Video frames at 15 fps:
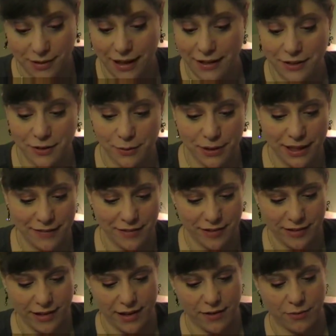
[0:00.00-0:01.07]
I don't know. We'll have to
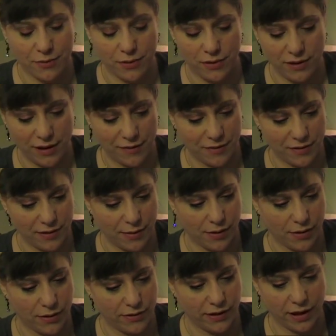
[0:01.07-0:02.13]
see. We'll have to see what it
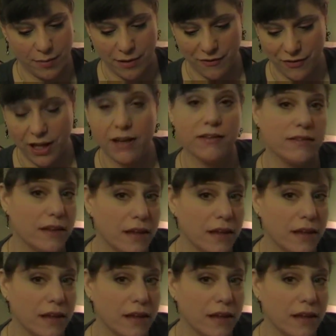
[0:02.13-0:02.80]
looks like on my face.